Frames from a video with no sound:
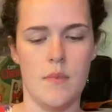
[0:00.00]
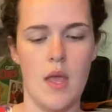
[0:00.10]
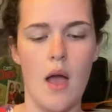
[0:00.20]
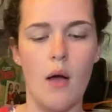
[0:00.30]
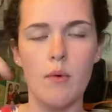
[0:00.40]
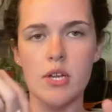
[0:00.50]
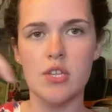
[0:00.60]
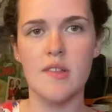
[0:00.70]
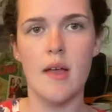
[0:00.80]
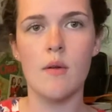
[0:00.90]
I wish
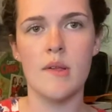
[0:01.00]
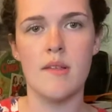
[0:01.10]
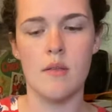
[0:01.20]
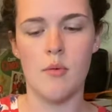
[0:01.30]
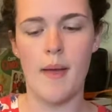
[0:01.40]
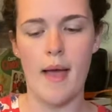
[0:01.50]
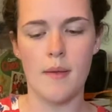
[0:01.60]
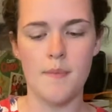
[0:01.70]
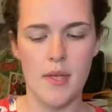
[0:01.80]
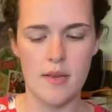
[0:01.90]
this had a resealable bag.
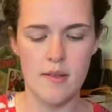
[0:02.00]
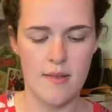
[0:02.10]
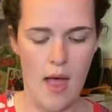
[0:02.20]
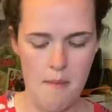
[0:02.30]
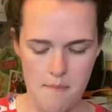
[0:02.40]
It does not.